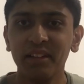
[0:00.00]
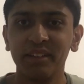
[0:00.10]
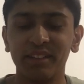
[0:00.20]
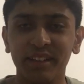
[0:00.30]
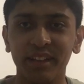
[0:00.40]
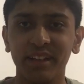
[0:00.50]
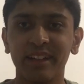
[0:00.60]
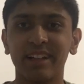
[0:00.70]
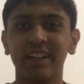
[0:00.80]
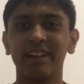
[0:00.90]

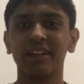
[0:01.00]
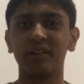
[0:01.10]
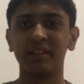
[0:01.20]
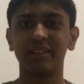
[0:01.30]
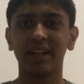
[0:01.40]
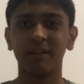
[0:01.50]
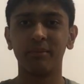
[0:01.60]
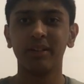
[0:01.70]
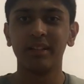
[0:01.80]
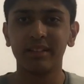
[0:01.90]
to Glencoe in time
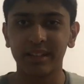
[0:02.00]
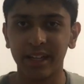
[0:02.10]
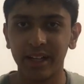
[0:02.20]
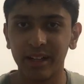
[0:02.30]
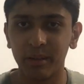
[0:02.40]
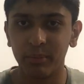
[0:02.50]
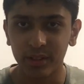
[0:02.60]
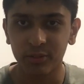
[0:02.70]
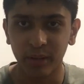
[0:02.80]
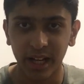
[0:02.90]
to get a
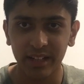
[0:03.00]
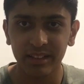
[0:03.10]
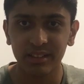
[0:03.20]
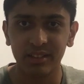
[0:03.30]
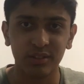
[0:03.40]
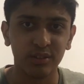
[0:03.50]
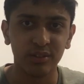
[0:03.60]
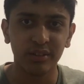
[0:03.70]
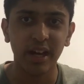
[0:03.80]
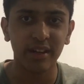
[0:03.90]
bus back
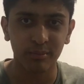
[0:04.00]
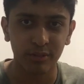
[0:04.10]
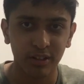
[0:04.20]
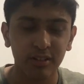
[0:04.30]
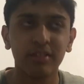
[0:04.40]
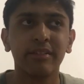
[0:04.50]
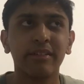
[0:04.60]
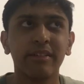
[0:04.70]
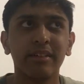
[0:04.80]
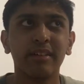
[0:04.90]
to Edinburgh.
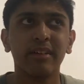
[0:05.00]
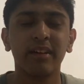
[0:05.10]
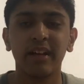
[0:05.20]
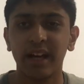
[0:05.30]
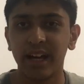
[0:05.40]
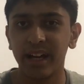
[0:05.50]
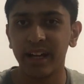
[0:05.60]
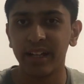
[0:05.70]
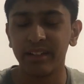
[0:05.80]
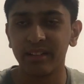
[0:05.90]

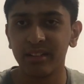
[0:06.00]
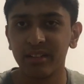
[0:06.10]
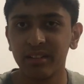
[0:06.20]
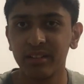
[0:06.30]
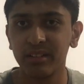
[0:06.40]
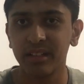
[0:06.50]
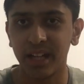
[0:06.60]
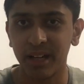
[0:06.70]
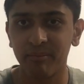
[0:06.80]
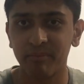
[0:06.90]
And yeah,